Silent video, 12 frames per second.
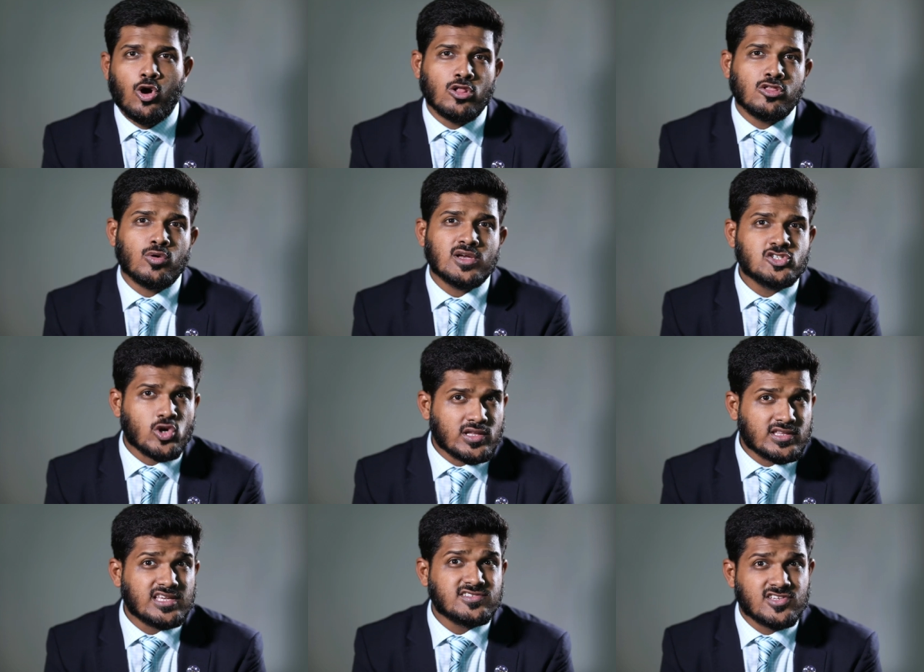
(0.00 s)
Although I
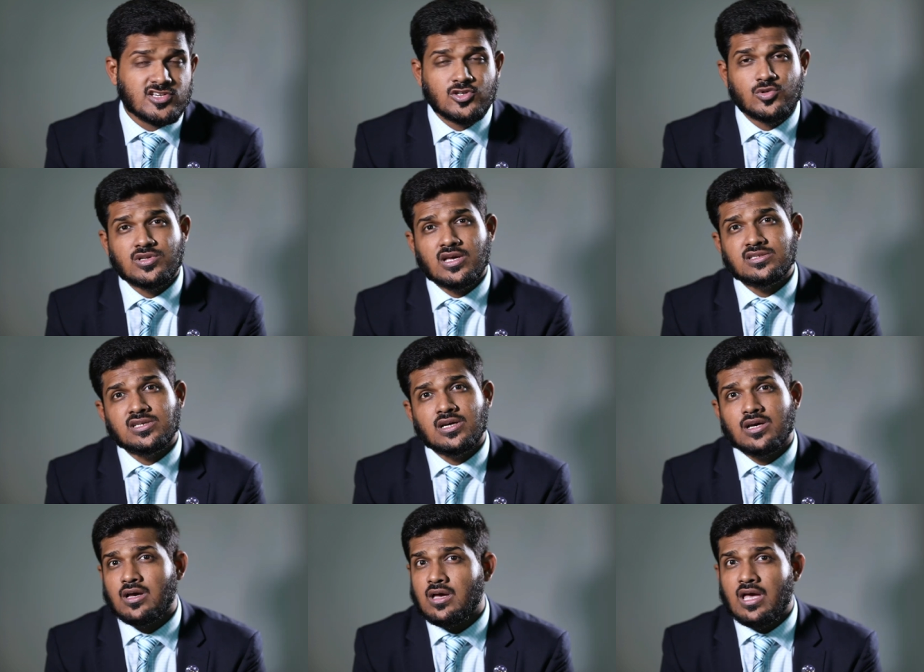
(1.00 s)
joined the institute as
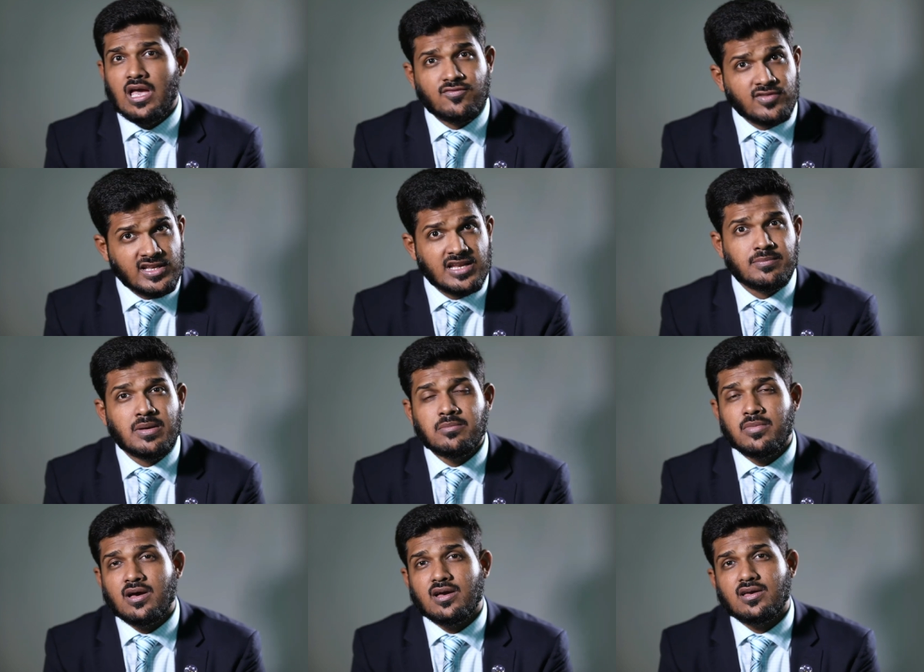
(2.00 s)
an affiliate
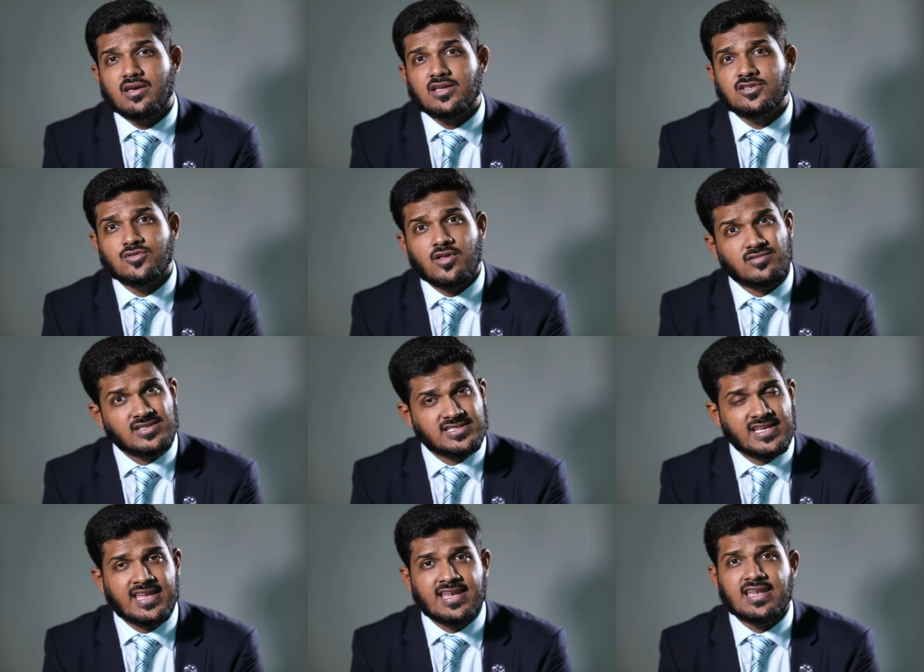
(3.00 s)
member in
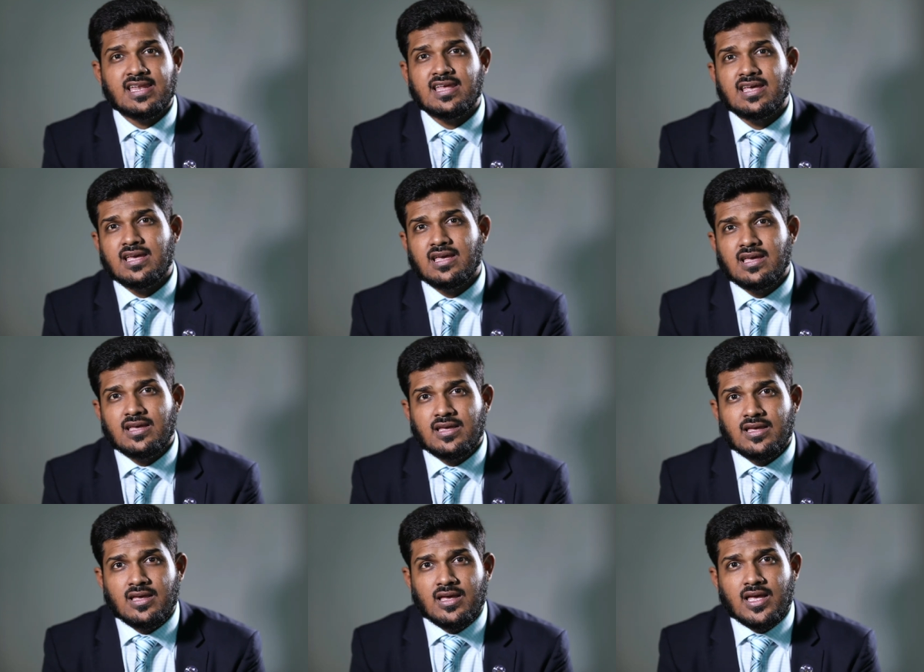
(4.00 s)

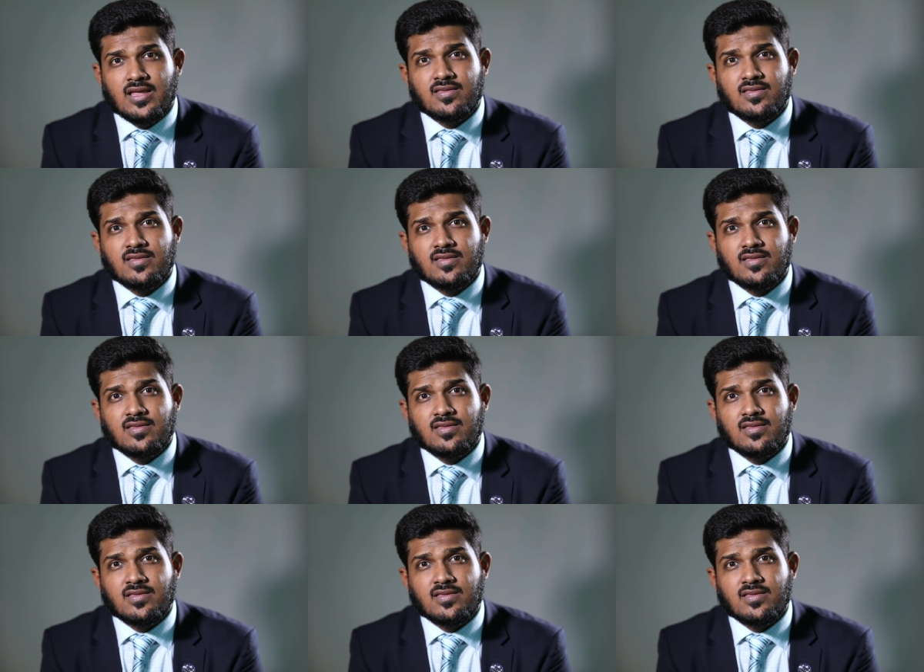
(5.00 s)
2010,